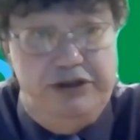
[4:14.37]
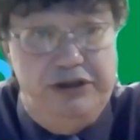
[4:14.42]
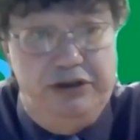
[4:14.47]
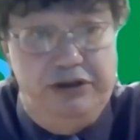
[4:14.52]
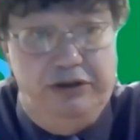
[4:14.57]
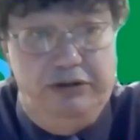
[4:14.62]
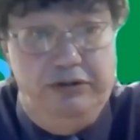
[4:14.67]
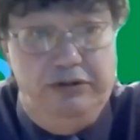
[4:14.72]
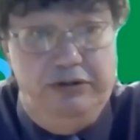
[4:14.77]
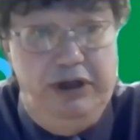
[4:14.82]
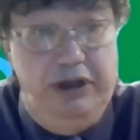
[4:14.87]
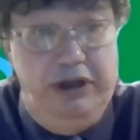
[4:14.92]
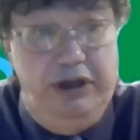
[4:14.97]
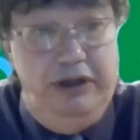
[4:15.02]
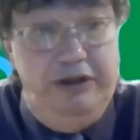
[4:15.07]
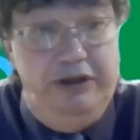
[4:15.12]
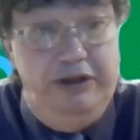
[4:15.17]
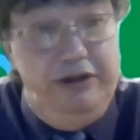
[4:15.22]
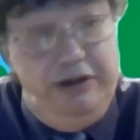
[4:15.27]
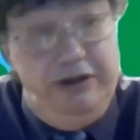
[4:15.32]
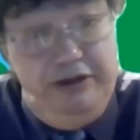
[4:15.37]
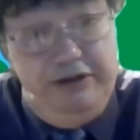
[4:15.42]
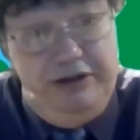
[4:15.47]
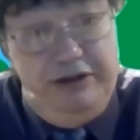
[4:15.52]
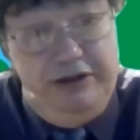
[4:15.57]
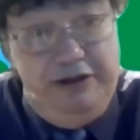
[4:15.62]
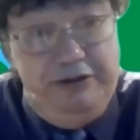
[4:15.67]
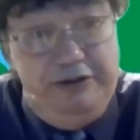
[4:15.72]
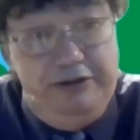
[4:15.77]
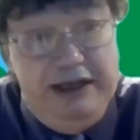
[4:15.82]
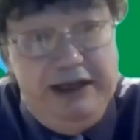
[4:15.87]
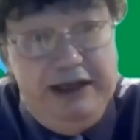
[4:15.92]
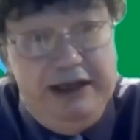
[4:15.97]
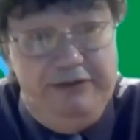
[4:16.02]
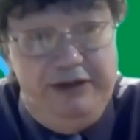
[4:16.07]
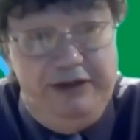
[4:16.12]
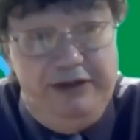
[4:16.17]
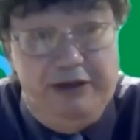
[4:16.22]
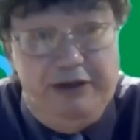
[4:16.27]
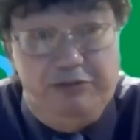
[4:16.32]
So the, they don't
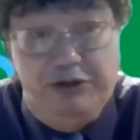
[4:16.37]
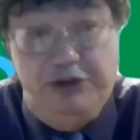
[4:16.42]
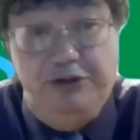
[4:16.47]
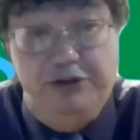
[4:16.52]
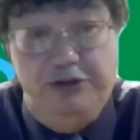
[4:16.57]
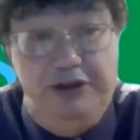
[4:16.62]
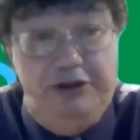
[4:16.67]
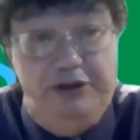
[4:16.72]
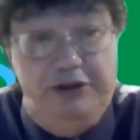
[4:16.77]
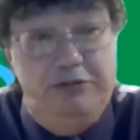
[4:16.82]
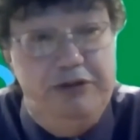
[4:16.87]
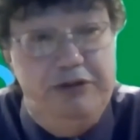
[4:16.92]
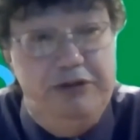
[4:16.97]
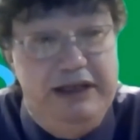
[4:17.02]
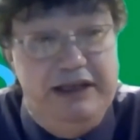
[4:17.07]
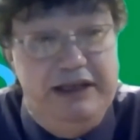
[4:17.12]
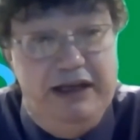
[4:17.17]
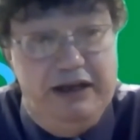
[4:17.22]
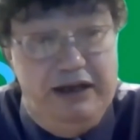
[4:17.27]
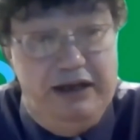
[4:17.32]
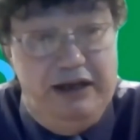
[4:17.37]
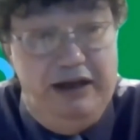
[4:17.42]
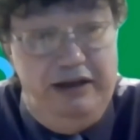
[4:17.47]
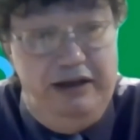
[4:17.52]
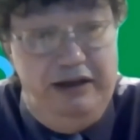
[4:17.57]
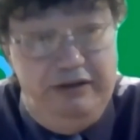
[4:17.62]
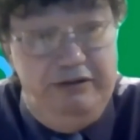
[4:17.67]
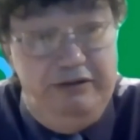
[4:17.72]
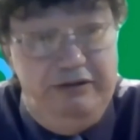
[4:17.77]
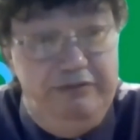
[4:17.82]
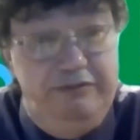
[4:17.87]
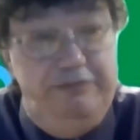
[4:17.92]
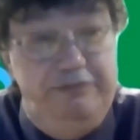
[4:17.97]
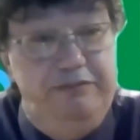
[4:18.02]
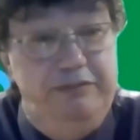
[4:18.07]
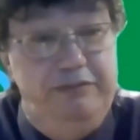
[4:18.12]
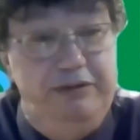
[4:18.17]
have the opportunity to create that kind of